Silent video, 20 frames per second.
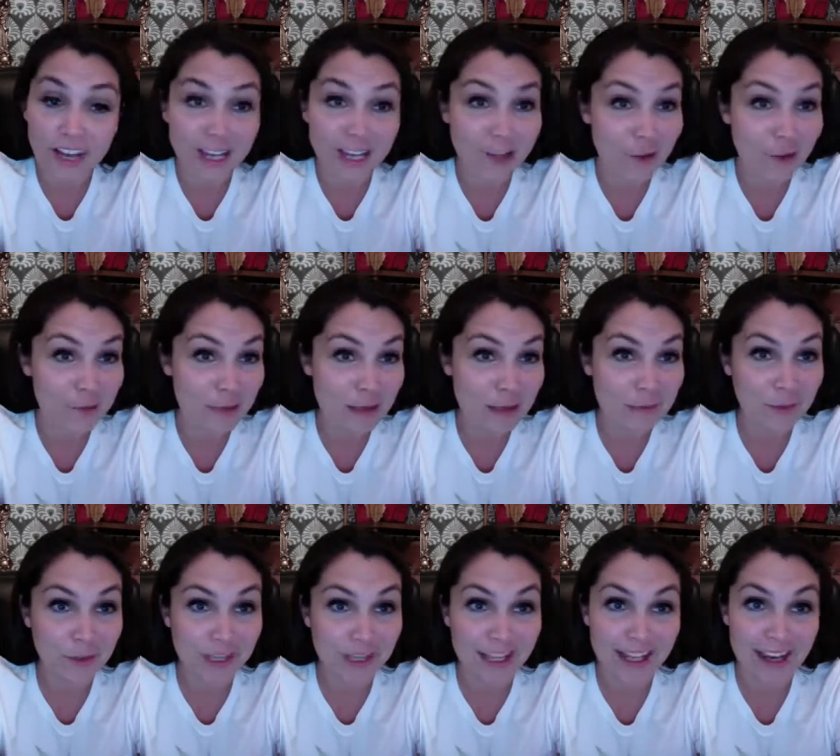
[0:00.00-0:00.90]
new
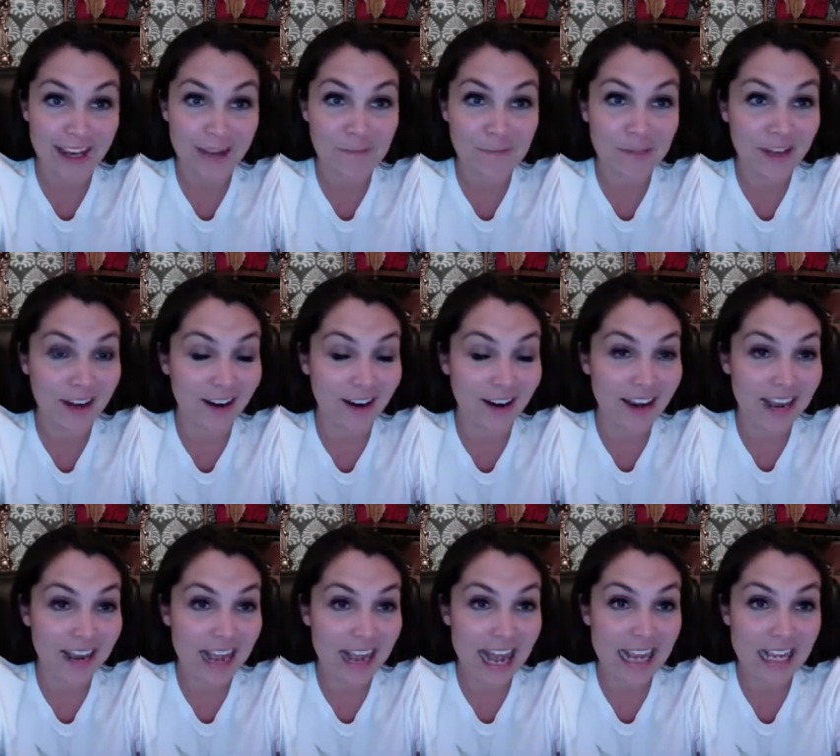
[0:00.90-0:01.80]
people to get up there
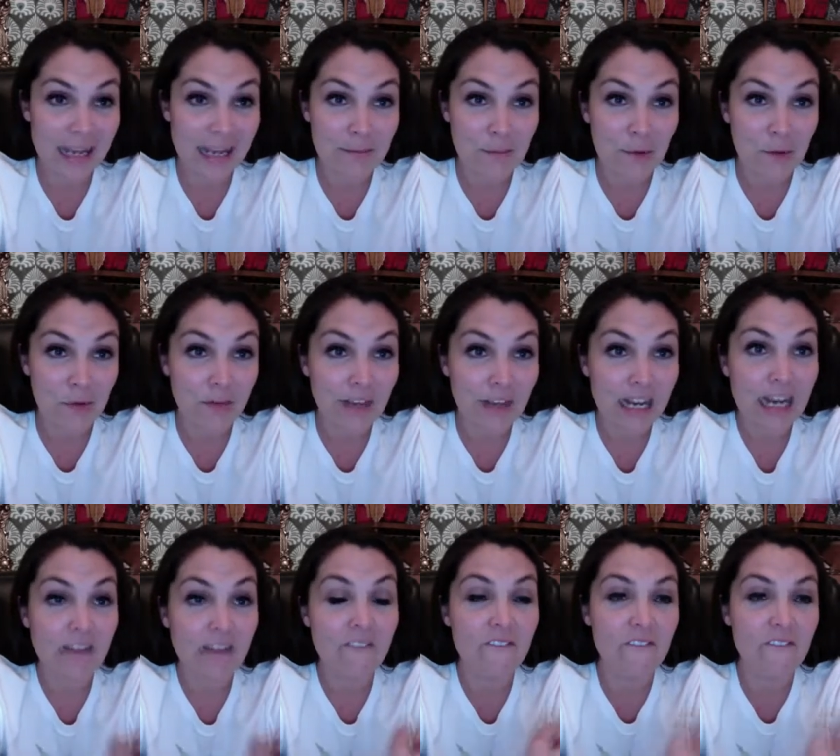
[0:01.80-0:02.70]
and get moving,
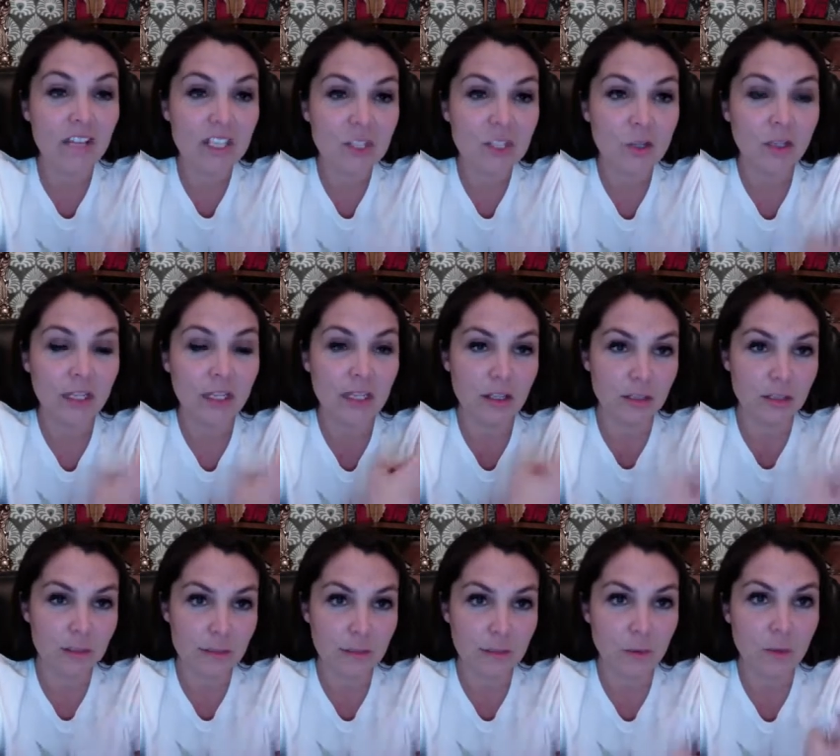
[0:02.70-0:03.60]
and eventually those
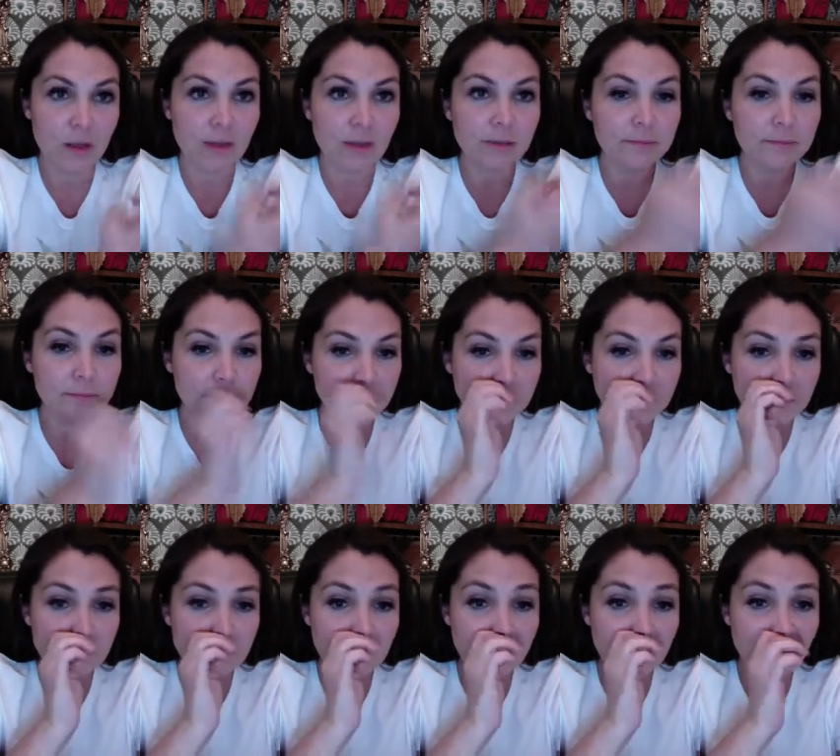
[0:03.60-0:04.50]
people will.
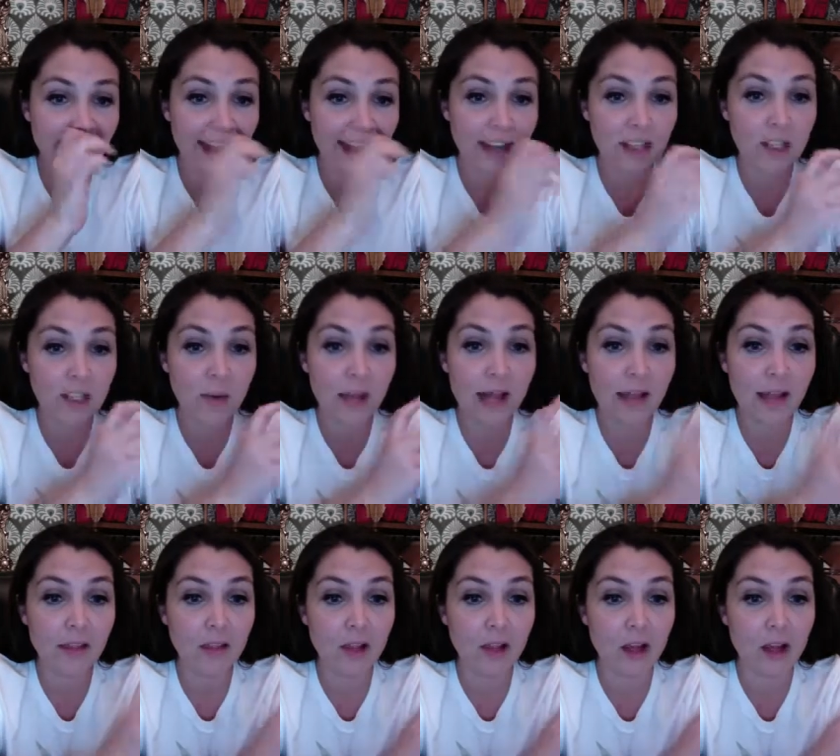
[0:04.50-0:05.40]
I don't know how
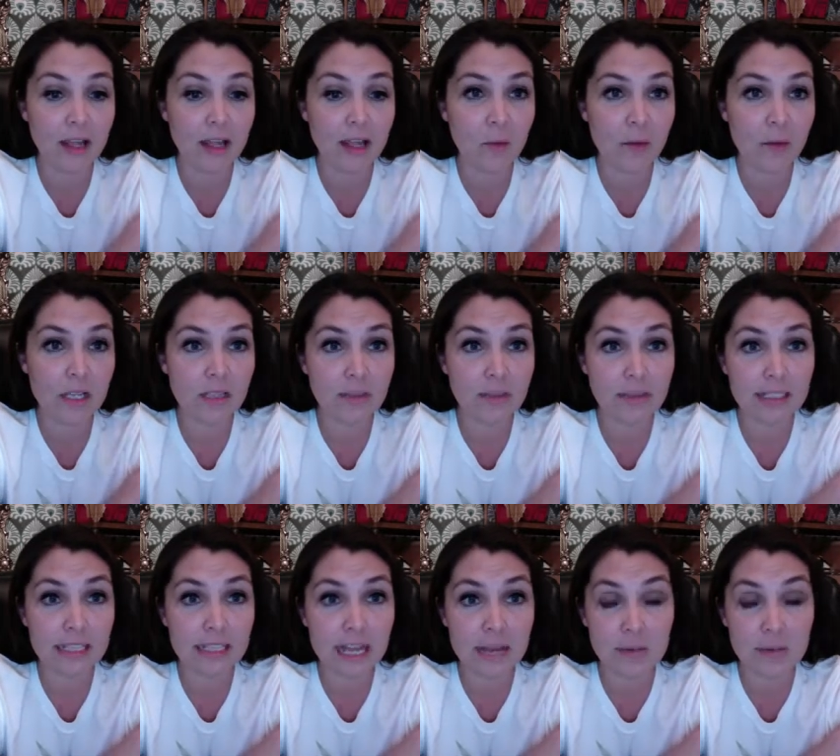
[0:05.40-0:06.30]
long it was from the
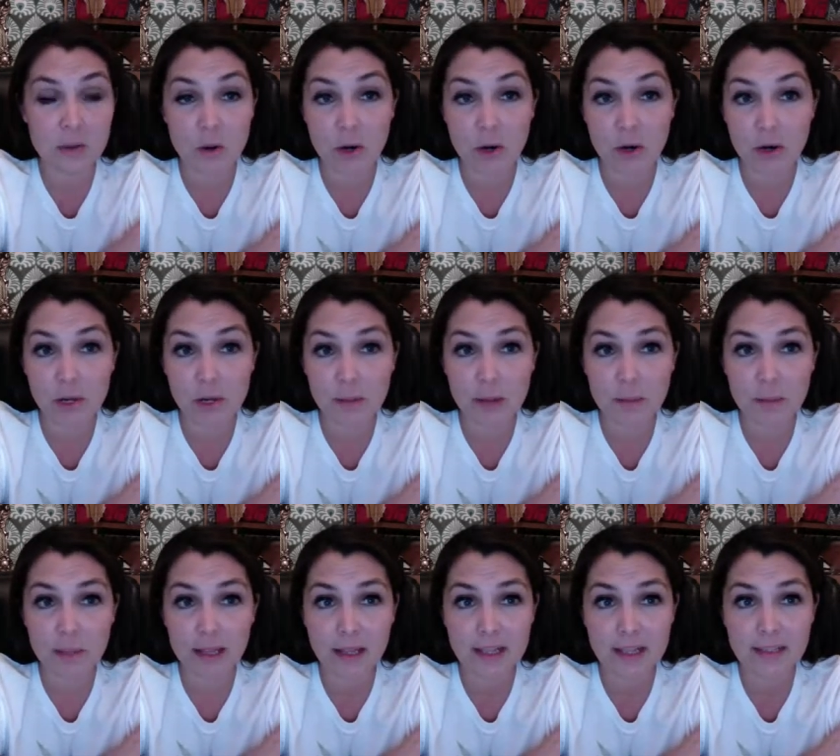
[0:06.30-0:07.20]
time you heard about
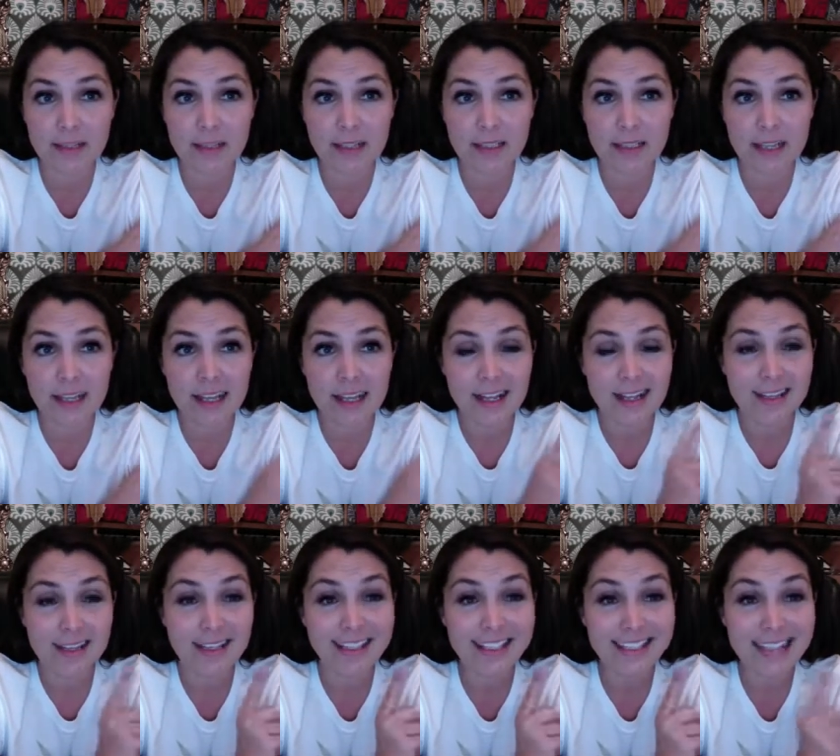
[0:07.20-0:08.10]
Plexus
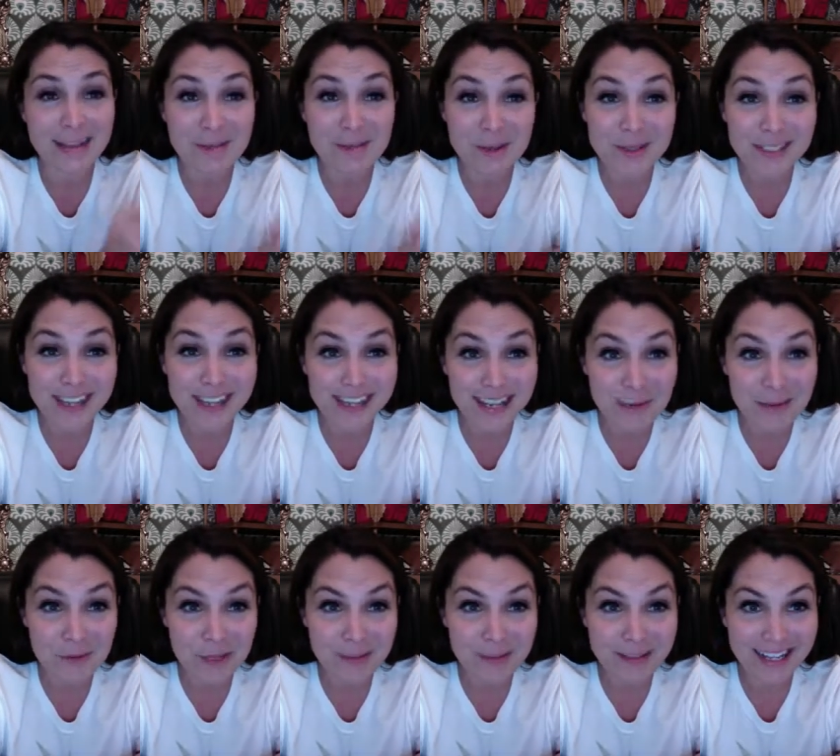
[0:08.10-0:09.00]
to the time you signed
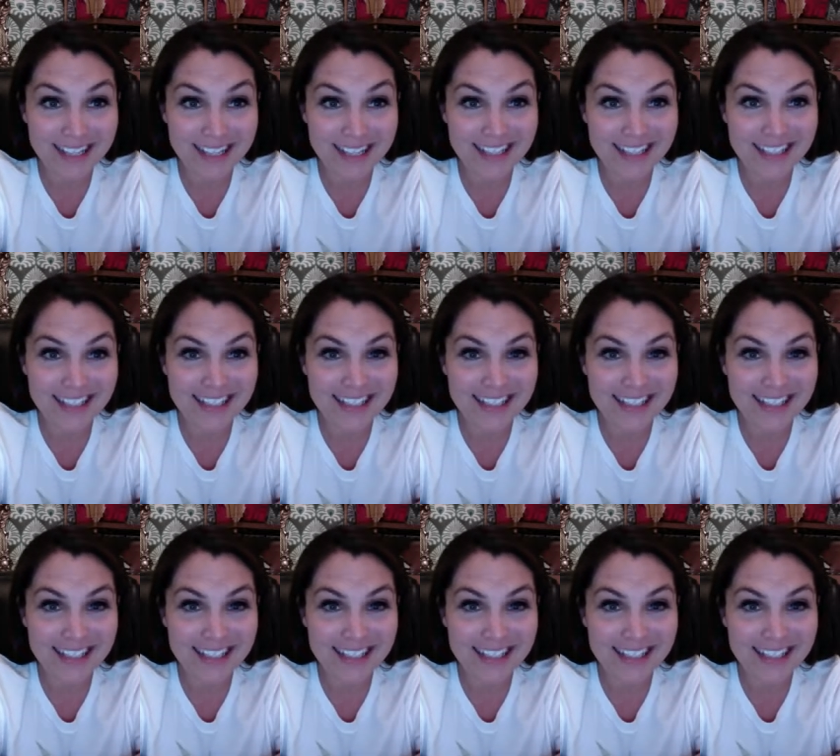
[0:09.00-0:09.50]
up with Plexus,